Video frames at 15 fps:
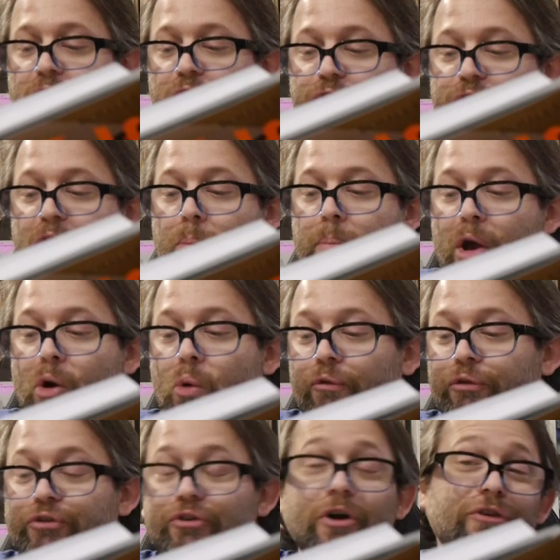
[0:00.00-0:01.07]
here's how
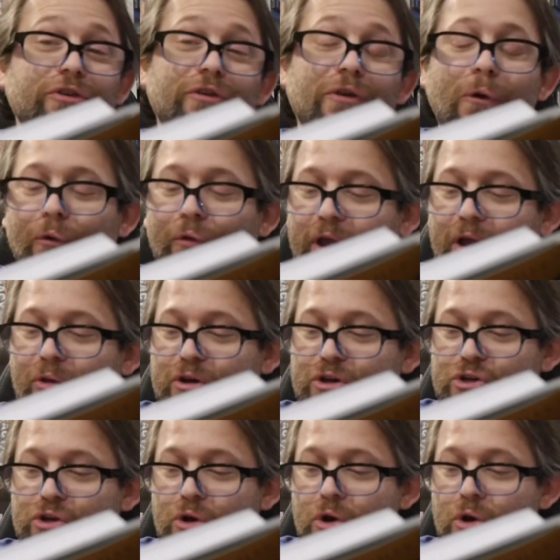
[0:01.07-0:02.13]
Beowulf starts in the Old
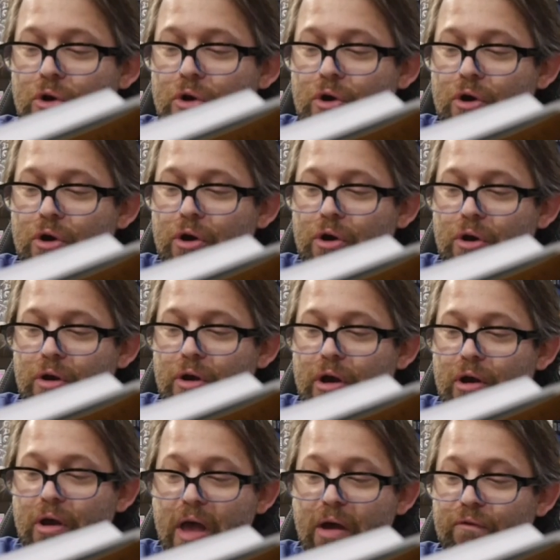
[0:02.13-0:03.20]
English.
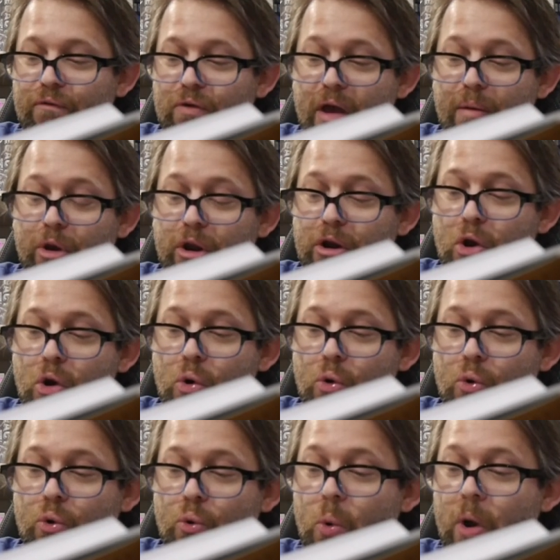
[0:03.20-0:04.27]
I, am gonna
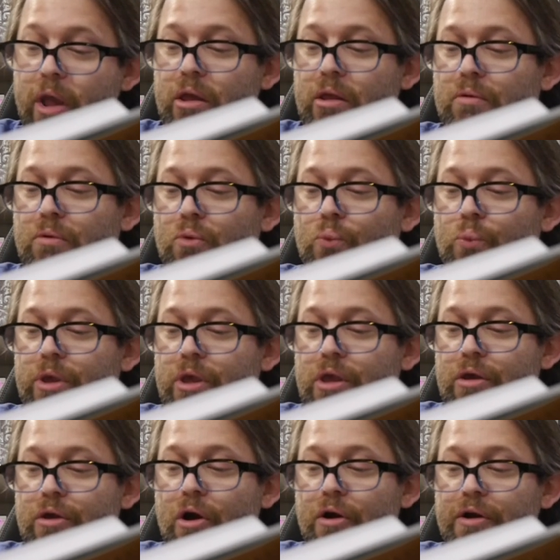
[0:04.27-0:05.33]
go wait
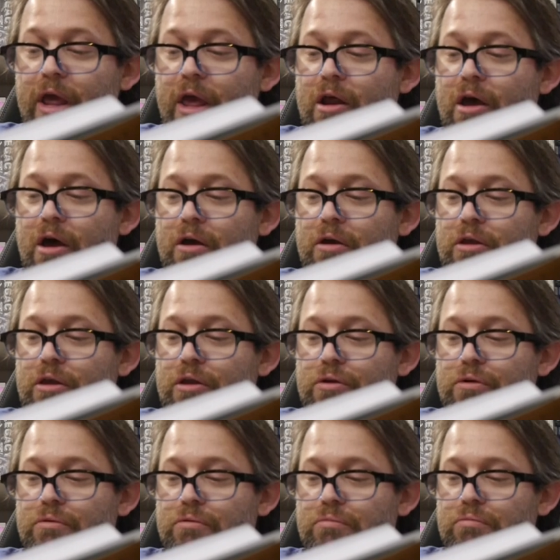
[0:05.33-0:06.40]
we Gardena
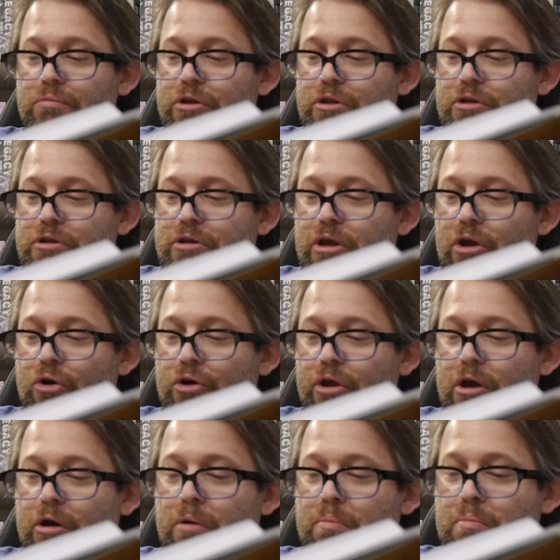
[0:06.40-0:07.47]
in
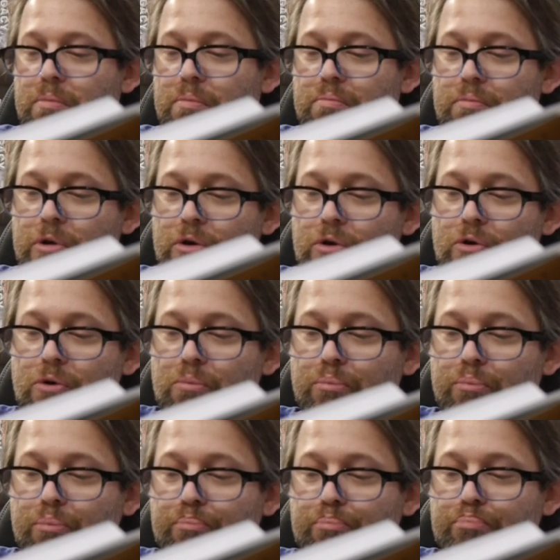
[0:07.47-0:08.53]
Girdigum
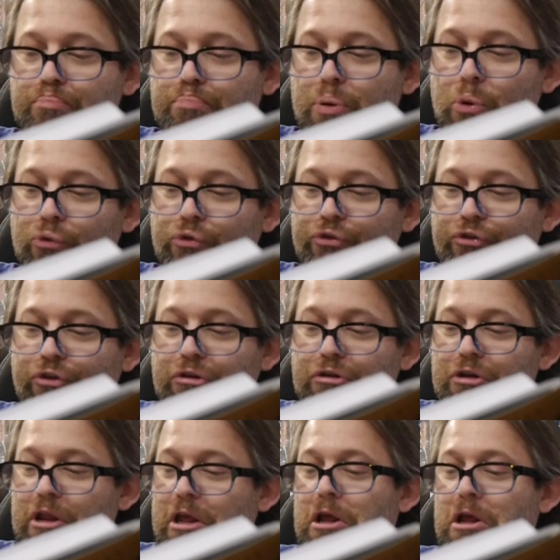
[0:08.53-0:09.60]

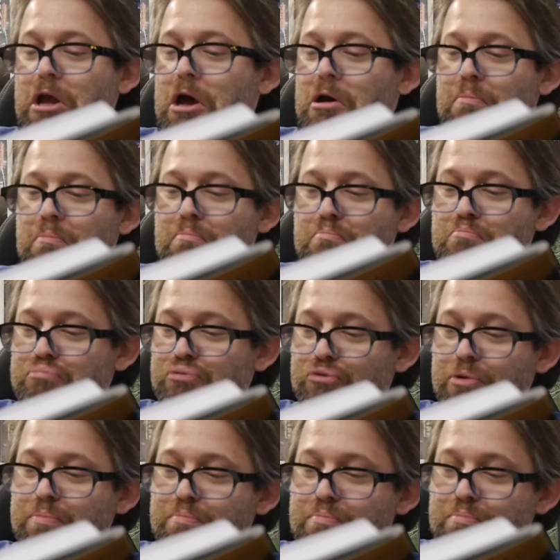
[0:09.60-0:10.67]
Posidingum
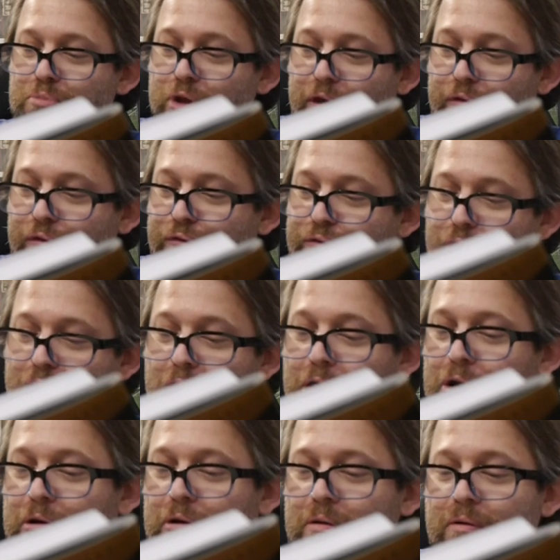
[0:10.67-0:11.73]

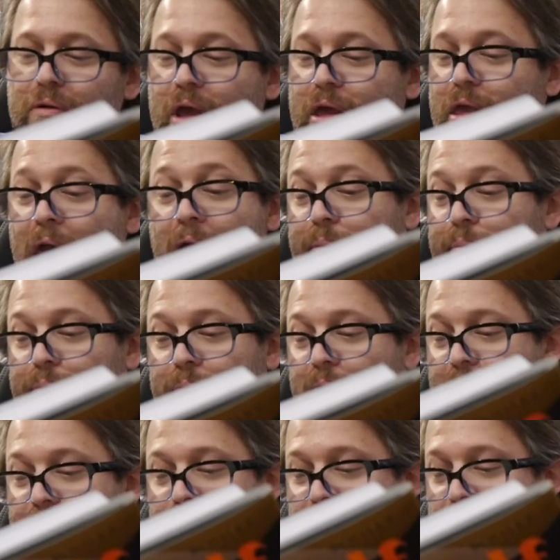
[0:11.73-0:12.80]
Primdifrenum. Yeah, I'm,
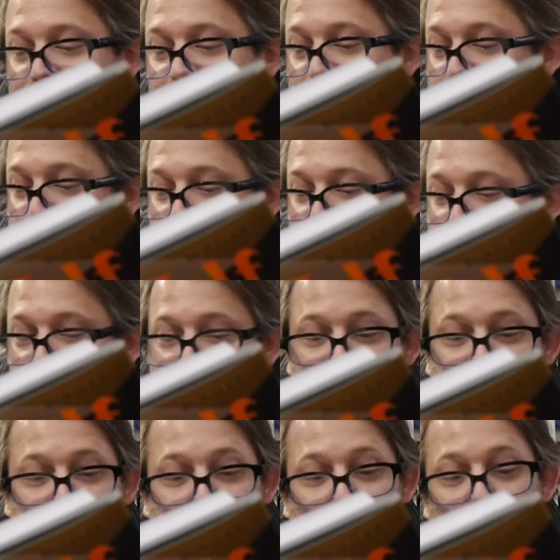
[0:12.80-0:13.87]
I'm not even gonna butcher
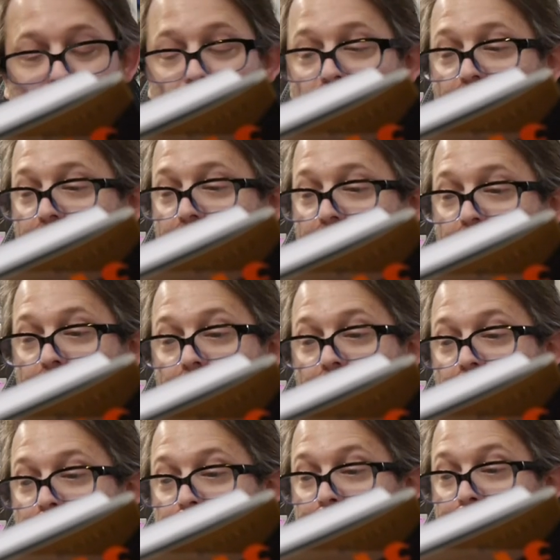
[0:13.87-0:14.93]
this anymore.
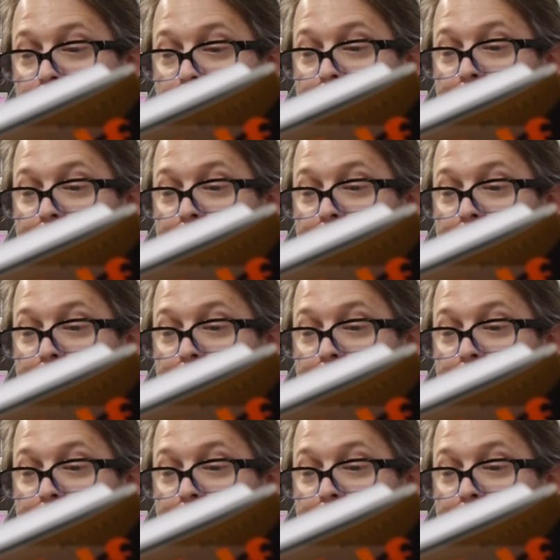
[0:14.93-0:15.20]
Um,